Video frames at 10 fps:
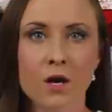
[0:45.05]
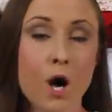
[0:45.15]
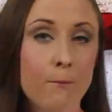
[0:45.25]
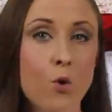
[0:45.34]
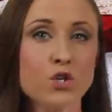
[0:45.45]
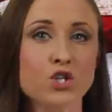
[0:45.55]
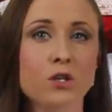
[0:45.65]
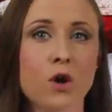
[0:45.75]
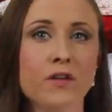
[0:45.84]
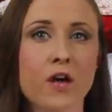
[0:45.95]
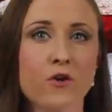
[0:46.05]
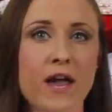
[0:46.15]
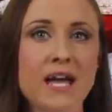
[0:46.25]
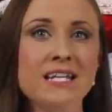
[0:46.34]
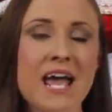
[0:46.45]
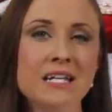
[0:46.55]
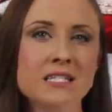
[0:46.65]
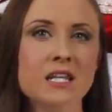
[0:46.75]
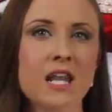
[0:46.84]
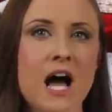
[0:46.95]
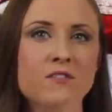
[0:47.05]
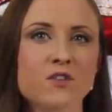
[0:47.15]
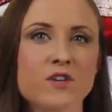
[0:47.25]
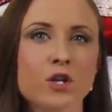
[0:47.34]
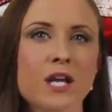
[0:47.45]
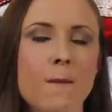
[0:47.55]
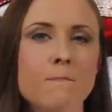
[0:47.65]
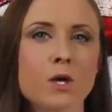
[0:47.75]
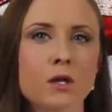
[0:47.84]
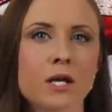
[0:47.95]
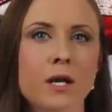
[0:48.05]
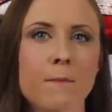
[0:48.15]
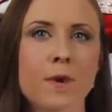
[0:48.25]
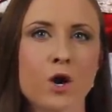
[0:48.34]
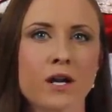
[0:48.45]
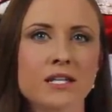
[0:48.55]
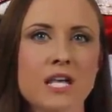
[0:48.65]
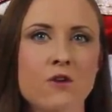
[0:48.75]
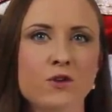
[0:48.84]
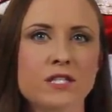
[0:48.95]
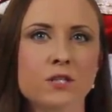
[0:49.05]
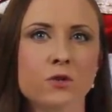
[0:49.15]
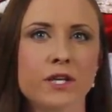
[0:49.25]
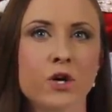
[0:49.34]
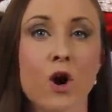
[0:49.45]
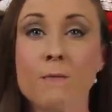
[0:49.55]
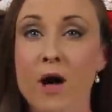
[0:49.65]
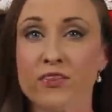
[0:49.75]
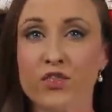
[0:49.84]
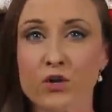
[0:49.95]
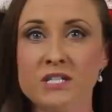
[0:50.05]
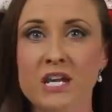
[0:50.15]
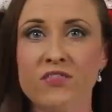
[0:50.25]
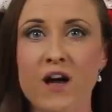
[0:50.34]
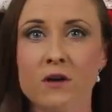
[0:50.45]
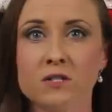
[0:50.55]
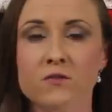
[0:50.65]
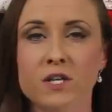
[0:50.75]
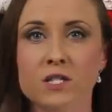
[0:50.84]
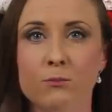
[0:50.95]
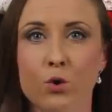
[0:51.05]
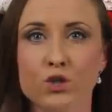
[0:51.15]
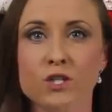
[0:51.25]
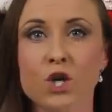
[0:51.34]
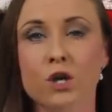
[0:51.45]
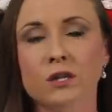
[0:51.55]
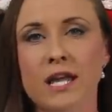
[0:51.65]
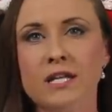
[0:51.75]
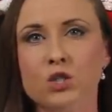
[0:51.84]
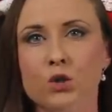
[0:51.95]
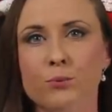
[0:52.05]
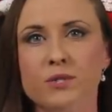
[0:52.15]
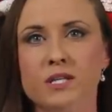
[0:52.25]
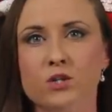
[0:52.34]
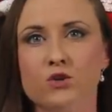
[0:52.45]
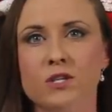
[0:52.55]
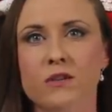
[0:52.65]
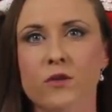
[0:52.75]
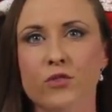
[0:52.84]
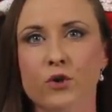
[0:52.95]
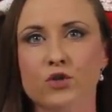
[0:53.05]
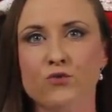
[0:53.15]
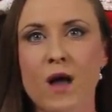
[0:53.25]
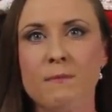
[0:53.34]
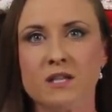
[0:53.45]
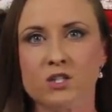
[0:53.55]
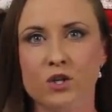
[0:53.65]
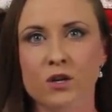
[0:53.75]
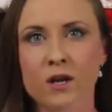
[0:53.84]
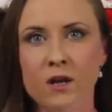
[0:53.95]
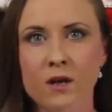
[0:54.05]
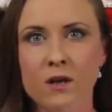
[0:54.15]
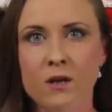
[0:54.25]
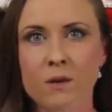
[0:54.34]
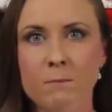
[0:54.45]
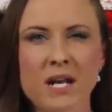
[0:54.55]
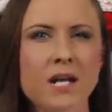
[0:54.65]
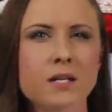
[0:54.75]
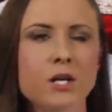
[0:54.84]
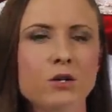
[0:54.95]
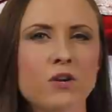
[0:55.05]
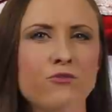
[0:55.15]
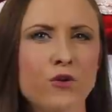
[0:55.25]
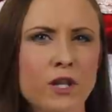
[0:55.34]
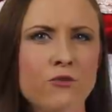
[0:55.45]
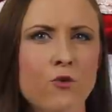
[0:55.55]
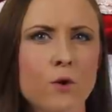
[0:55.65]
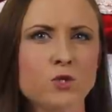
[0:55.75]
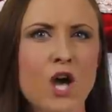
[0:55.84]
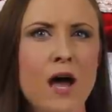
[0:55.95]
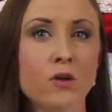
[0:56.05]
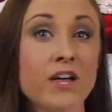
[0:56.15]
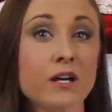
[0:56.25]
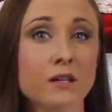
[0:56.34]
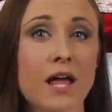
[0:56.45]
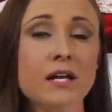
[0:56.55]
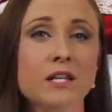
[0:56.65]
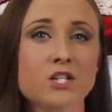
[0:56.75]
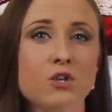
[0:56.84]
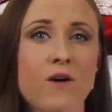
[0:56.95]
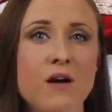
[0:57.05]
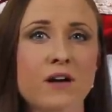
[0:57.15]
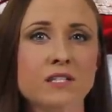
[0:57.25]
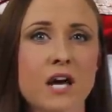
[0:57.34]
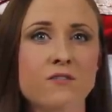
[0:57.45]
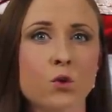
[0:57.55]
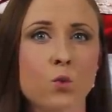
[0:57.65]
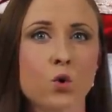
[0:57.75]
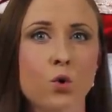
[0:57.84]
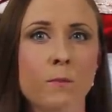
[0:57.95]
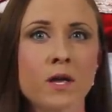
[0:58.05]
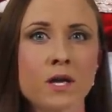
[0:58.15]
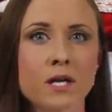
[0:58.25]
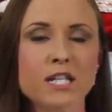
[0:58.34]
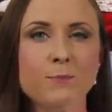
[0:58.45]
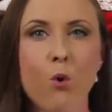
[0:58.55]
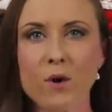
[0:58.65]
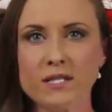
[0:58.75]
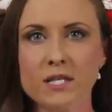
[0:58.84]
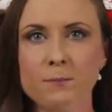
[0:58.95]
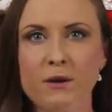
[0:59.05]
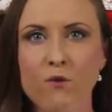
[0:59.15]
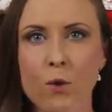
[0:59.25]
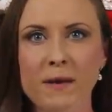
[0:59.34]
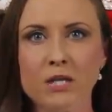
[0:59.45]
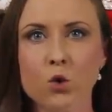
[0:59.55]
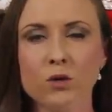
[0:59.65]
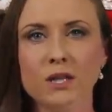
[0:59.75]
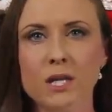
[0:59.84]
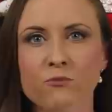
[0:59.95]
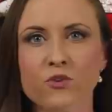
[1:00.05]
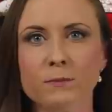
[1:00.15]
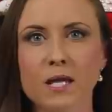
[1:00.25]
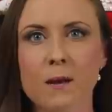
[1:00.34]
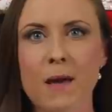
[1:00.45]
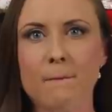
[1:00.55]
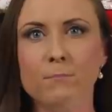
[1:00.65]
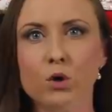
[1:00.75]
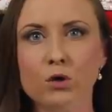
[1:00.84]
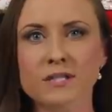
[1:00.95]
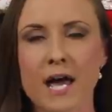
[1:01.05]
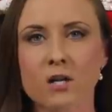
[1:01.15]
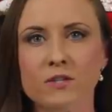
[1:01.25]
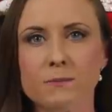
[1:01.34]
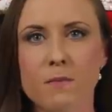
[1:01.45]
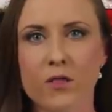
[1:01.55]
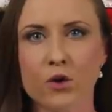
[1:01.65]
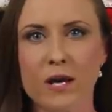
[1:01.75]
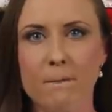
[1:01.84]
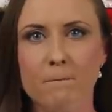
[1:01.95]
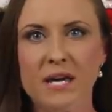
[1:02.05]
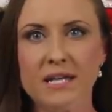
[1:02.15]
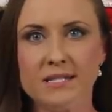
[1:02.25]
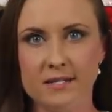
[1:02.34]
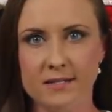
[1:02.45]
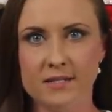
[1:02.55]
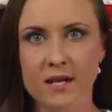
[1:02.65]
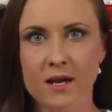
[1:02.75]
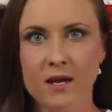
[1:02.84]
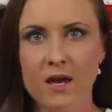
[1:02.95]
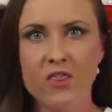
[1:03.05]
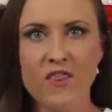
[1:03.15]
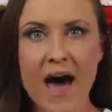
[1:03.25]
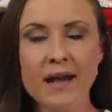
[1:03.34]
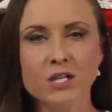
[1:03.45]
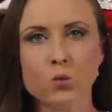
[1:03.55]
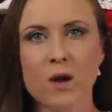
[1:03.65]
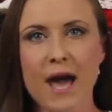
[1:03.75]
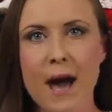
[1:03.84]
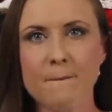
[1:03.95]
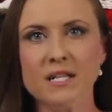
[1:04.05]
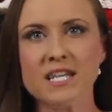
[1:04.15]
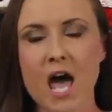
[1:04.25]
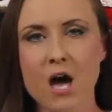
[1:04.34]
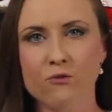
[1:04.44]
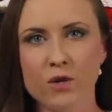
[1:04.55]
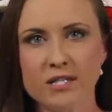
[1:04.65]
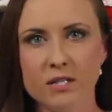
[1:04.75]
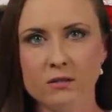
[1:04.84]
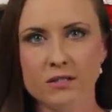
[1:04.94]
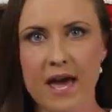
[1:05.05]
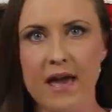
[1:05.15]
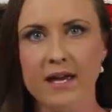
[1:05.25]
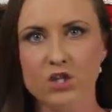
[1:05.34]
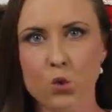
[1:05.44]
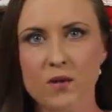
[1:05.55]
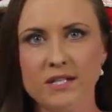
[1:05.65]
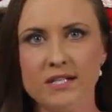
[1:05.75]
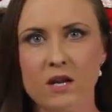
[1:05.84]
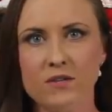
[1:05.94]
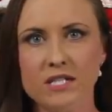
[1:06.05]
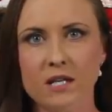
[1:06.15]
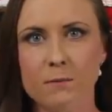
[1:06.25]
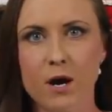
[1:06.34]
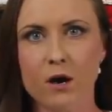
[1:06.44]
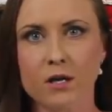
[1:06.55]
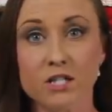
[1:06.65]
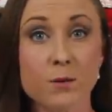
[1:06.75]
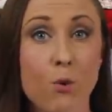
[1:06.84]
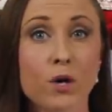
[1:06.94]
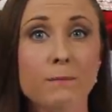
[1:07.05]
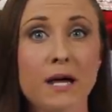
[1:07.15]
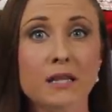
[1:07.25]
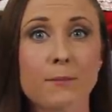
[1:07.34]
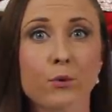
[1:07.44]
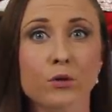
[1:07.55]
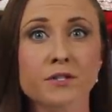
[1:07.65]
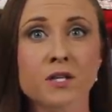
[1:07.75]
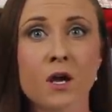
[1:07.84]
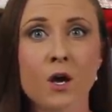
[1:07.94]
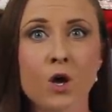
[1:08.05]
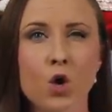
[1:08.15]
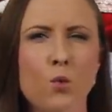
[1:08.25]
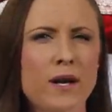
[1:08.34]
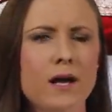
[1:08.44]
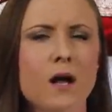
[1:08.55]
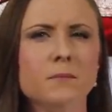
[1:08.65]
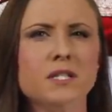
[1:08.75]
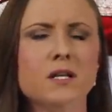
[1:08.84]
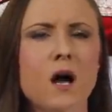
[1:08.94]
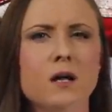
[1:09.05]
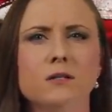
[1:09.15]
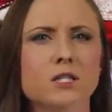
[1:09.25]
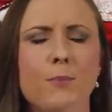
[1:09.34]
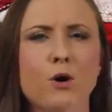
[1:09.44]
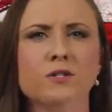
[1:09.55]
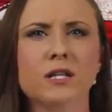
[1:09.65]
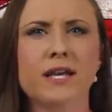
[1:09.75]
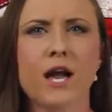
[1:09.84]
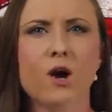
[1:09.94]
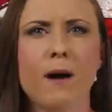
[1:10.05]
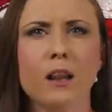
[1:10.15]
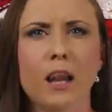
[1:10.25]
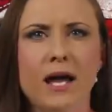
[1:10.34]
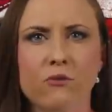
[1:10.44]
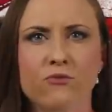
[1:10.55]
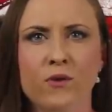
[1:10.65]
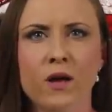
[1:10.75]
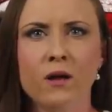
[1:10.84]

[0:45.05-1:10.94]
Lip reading: Abortion, on the other hand, ends the lives of nearly a million Americans every single year. About 13,000 of these abortions are late-term procedures in the third trimester, meaning a nearly fully formed child that could likely survive outside of the womb is poisoned before being torn from limb and pulled out of its mother in pieces. That is what happens every single day in 2017 America, supported by liberals who, when it comes to guns, supposedly care about life.